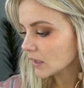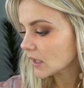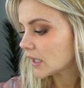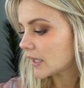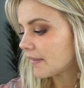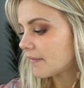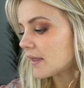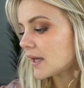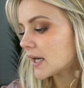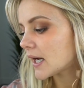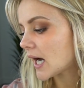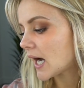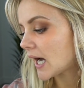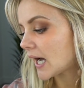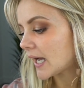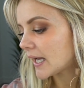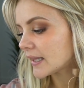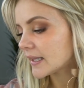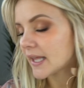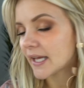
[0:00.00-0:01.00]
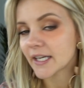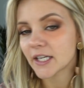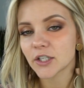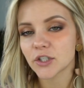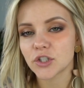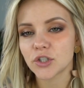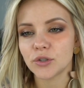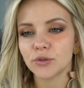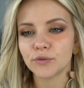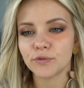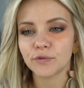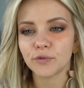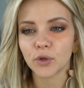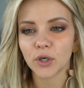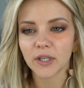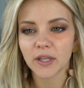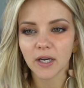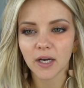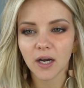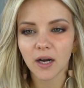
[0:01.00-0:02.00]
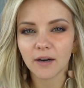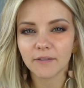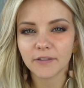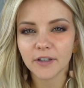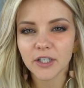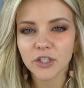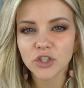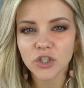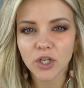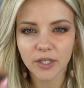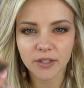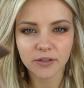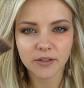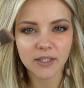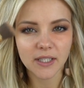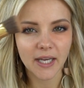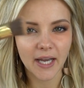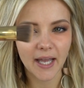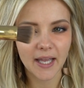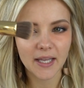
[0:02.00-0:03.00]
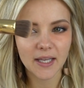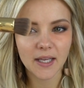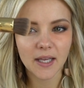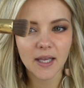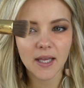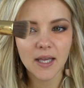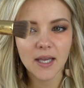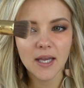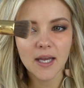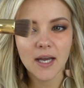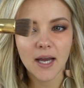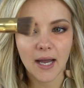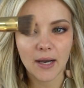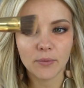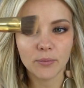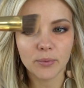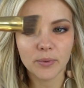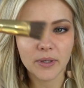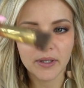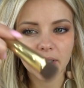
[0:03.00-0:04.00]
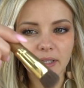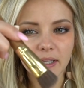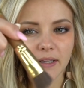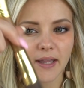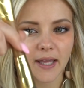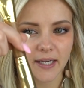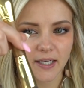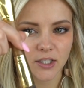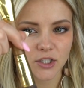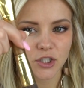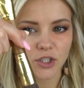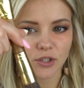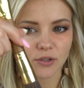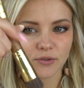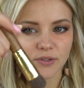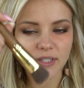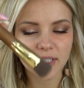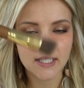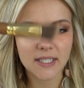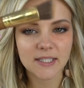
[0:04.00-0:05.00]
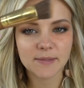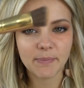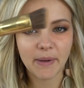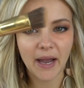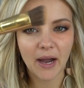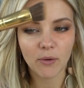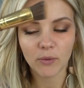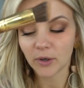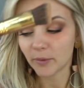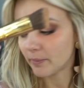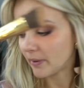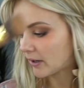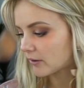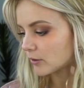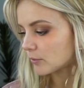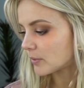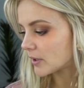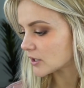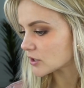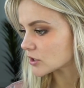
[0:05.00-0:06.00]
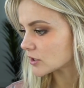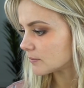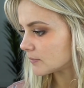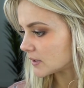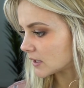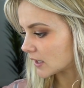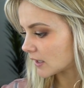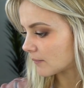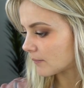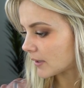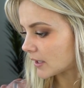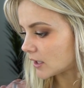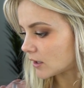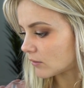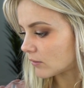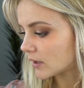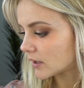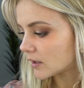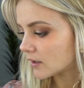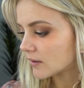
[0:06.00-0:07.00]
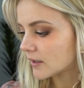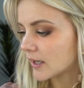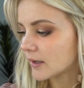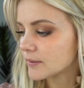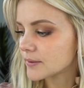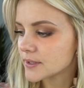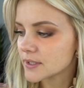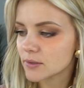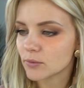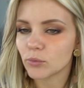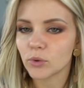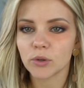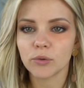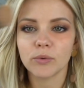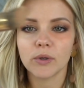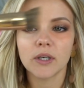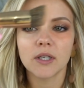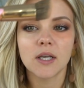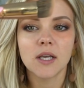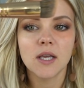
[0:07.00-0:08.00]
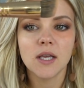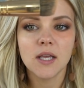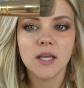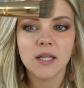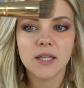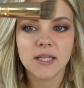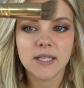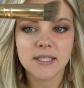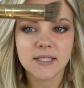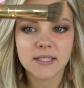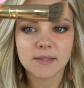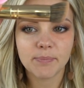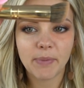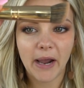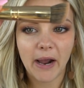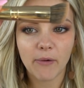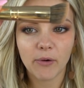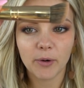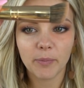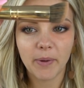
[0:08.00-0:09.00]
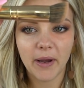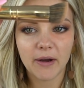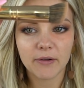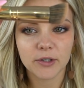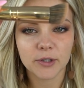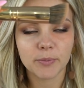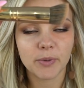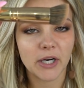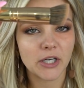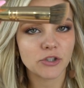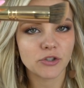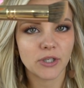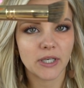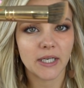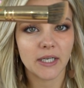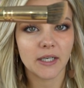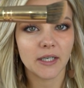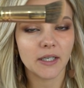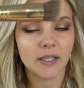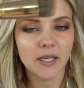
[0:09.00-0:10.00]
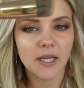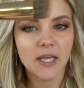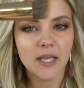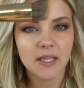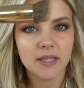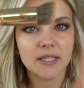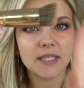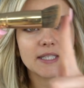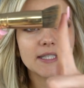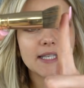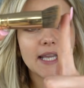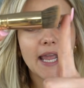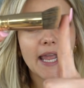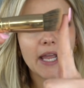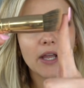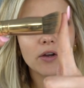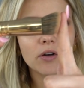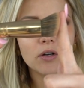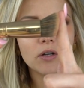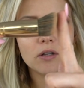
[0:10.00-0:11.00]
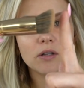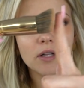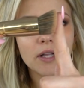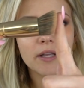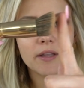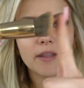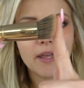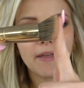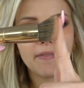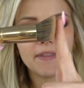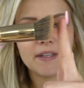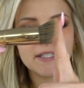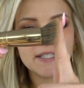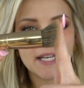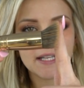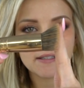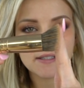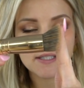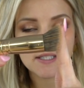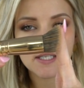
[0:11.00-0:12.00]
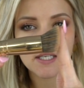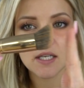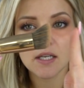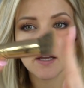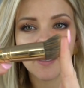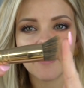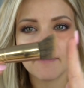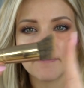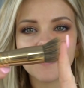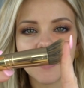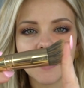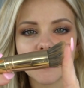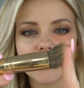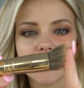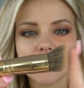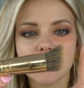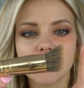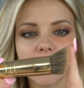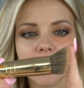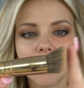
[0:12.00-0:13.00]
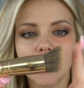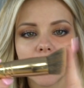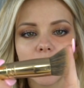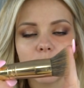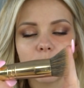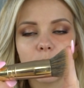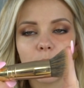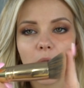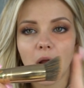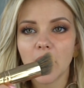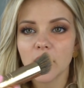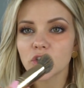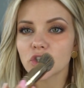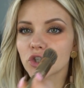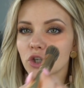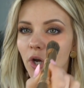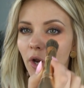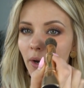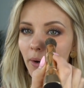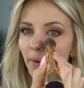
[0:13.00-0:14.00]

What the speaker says: And then I like to, for the coverage under the eye, I really like to use this Power Powder Brush. I'm gonna get my new one. That one's a wood one. This Power Powder Brush right here. This angle and the density of this brush